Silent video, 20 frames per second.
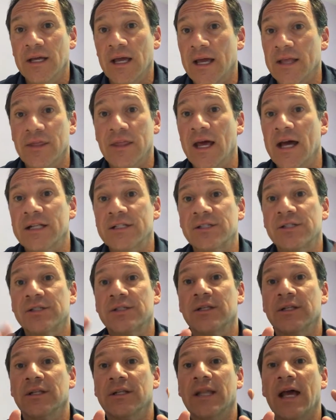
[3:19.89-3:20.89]

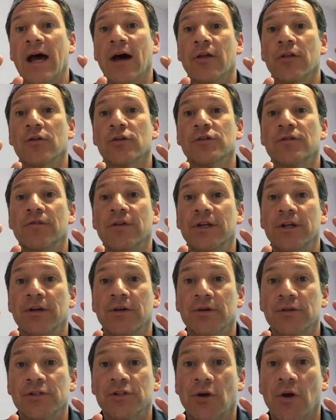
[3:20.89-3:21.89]
That's now, those
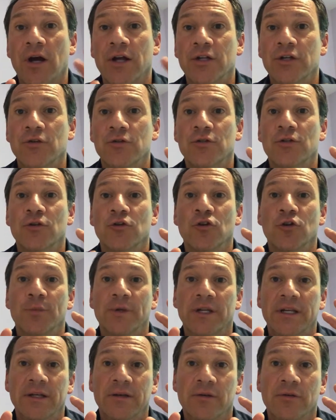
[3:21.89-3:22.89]
videos are on YouTube
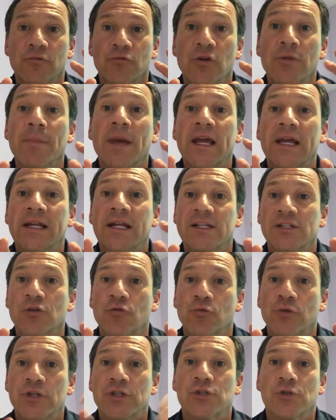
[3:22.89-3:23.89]
and remain as a
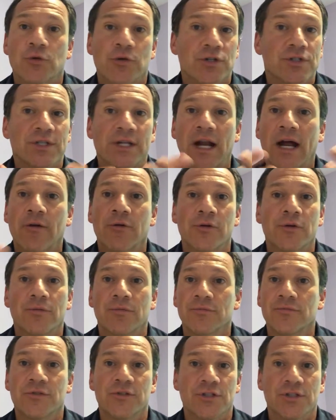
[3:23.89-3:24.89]
resource that I will
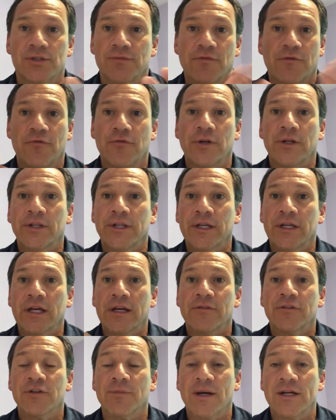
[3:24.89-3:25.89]
just freely
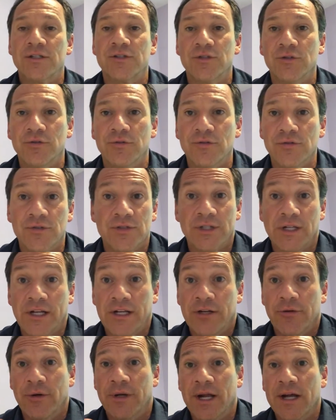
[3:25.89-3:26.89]
give to my students and
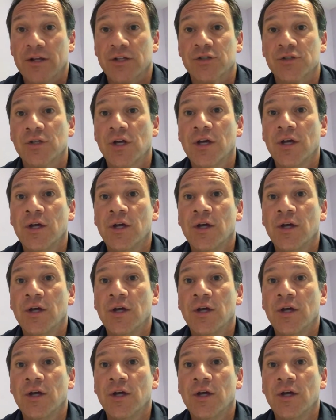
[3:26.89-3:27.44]
anyone else